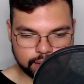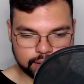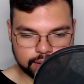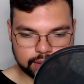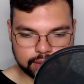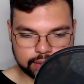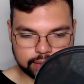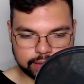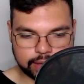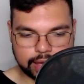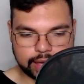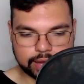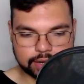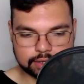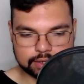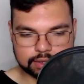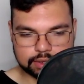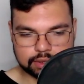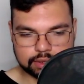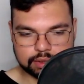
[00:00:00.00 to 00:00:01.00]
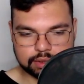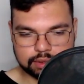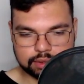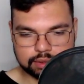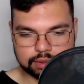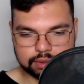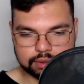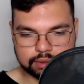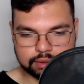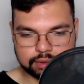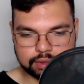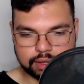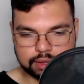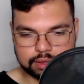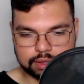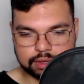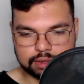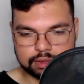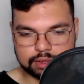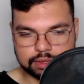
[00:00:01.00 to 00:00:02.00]
that
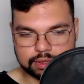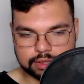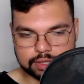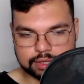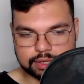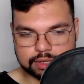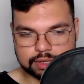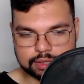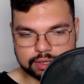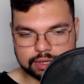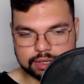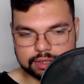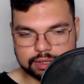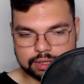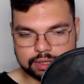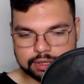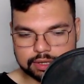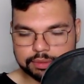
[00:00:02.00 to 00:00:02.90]
it's